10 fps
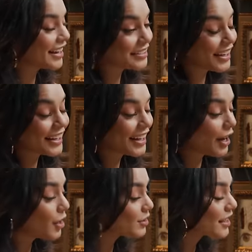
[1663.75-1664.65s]
And like,
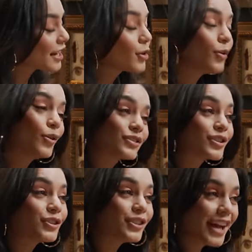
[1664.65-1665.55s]
I was like, cool,
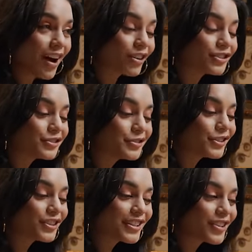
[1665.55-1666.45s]
so you're down.
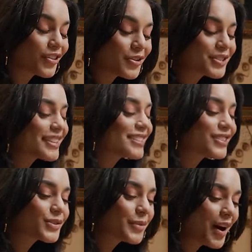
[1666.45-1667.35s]
You're into those things
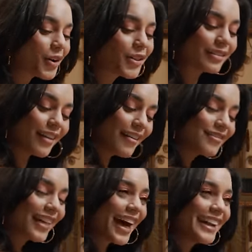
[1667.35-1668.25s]
as well.
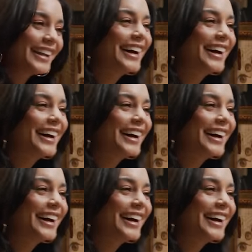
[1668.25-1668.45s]
Love that.